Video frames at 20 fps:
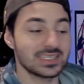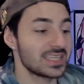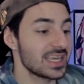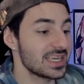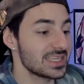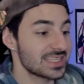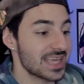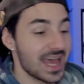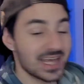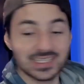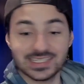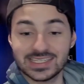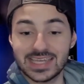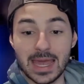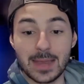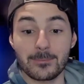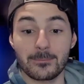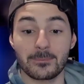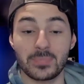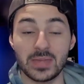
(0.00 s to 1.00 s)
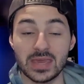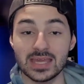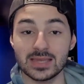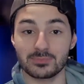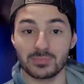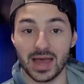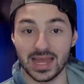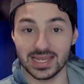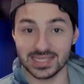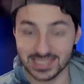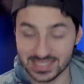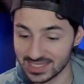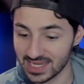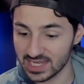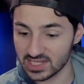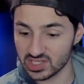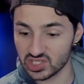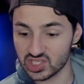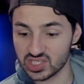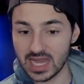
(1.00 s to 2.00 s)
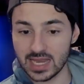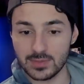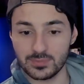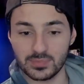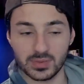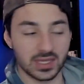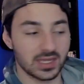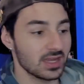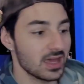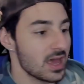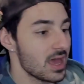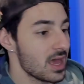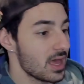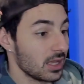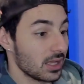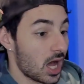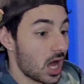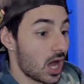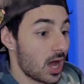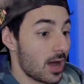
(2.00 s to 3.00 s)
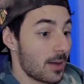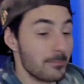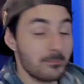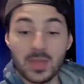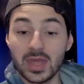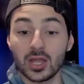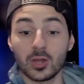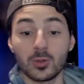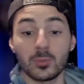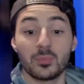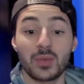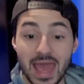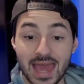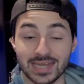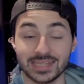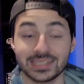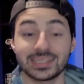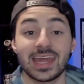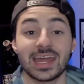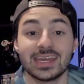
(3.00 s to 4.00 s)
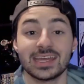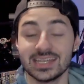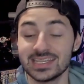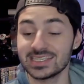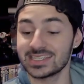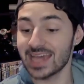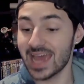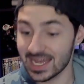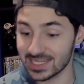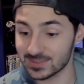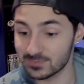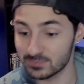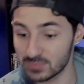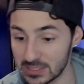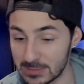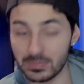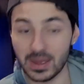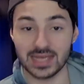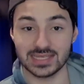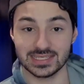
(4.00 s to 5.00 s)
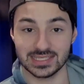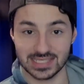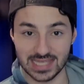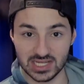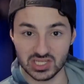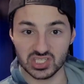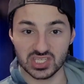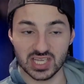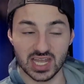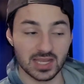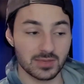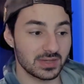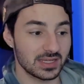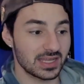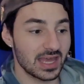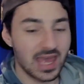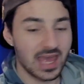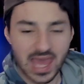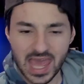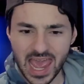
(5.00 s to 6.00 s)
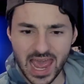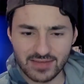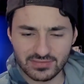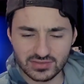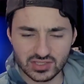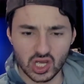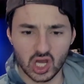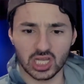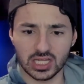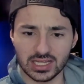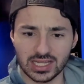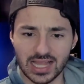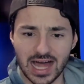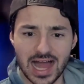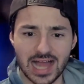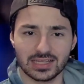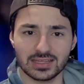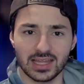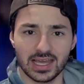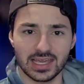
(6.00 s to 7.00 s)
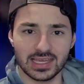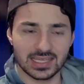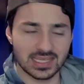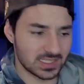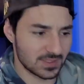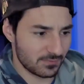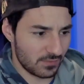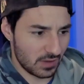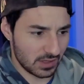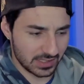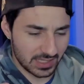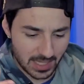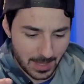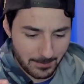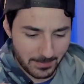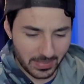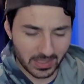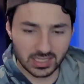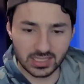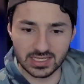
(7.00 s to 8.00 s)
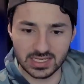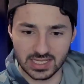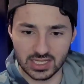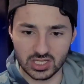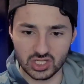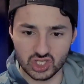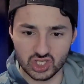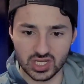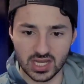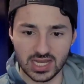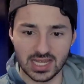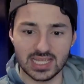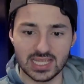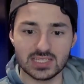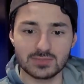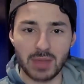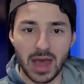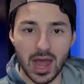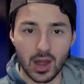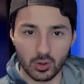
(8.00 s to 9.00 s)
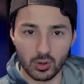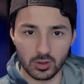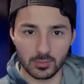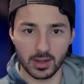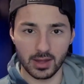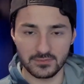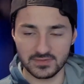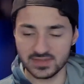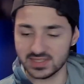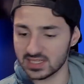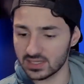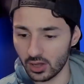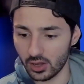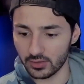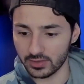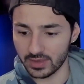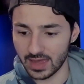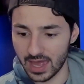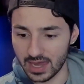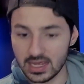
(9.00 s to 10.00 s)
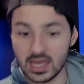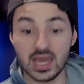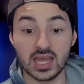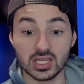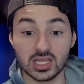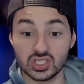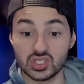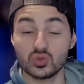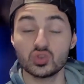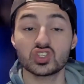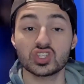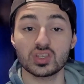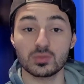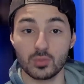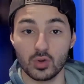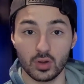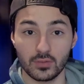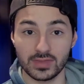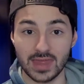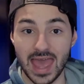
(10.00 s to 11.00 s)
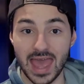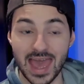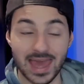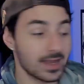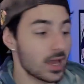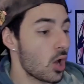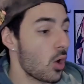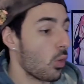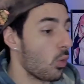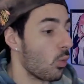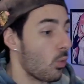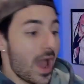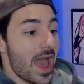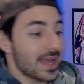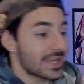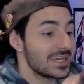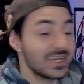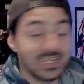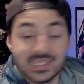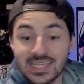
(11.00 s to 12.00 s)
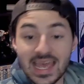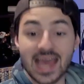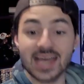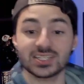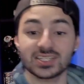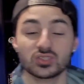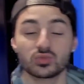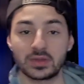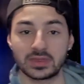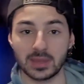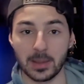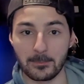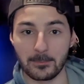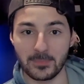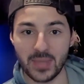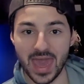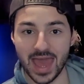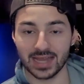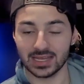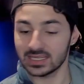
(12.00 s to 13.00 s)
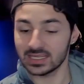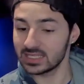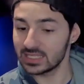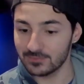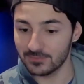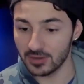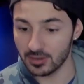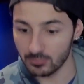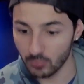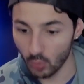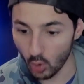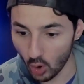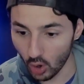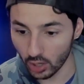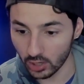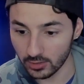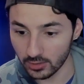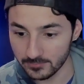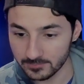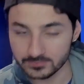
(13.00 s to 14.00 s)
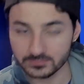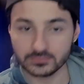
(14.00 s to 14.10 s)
his ass get beat by Sage Centipede, uh, Metal Bat get his ass beat by Sage Centipede, have to unlock like his fucking ability and shit, his power buffs and all that, do some more of that, whack his ass with the bat even more,